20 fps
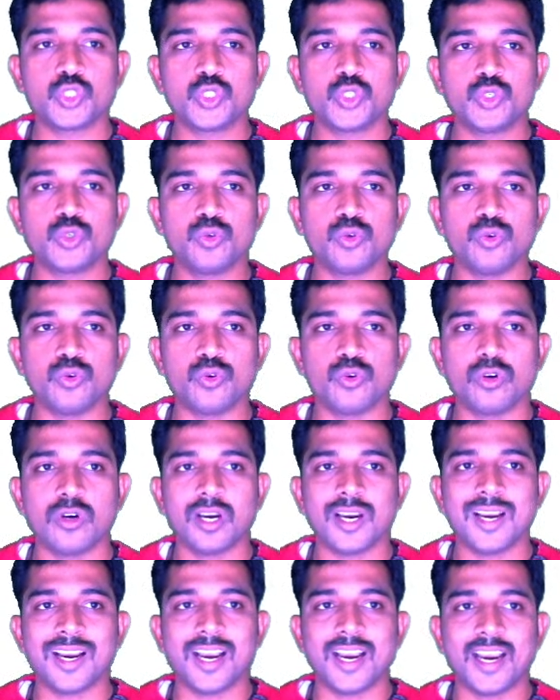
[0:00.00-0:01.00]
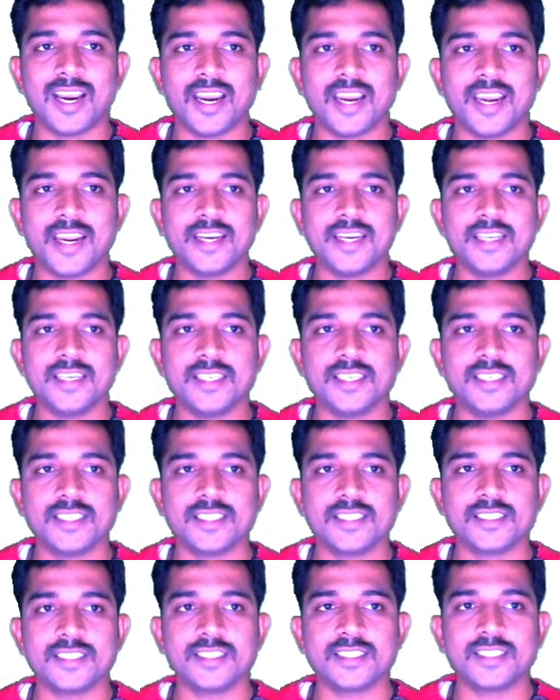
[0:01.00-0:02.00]
2 and
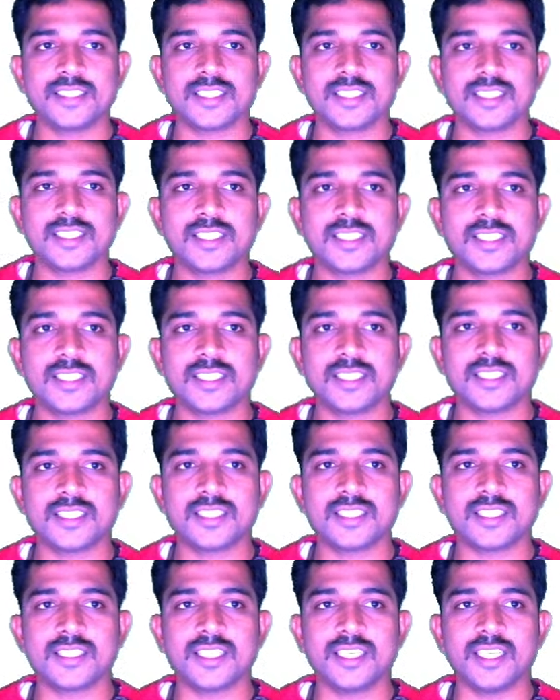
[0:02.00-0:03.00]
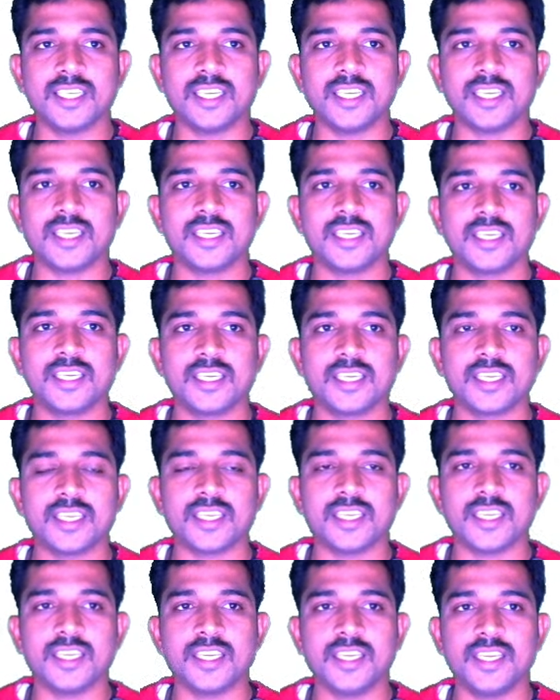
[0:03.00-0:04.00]
3
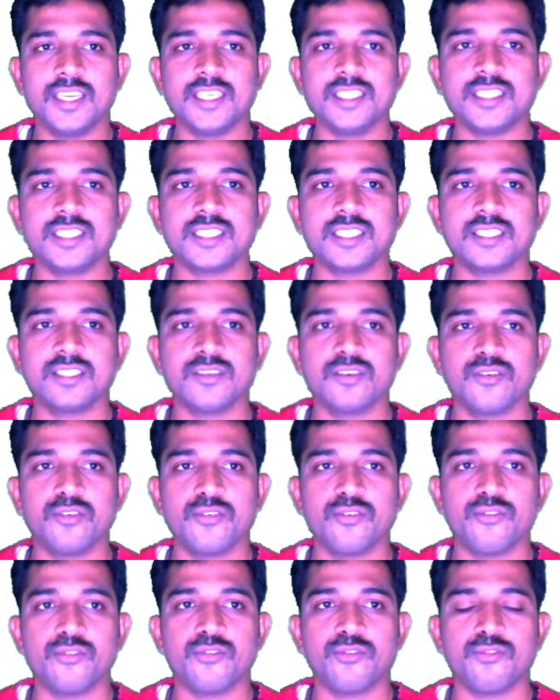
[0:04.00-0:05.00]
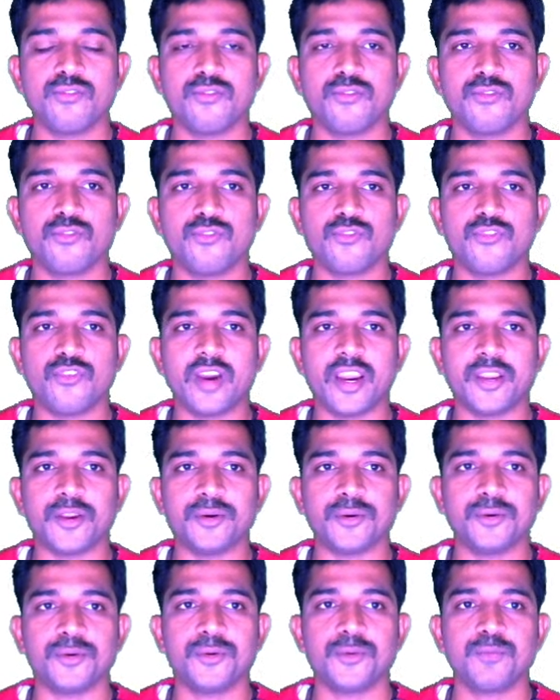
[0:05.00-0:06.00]
is 5.
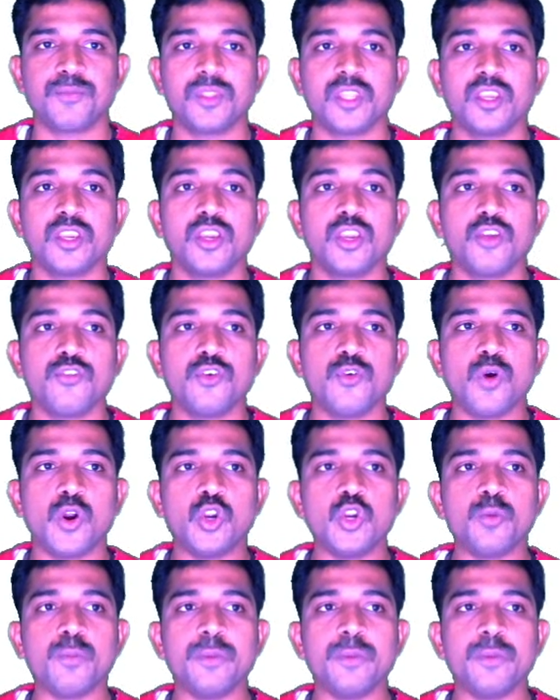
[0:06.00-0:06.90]
If you want to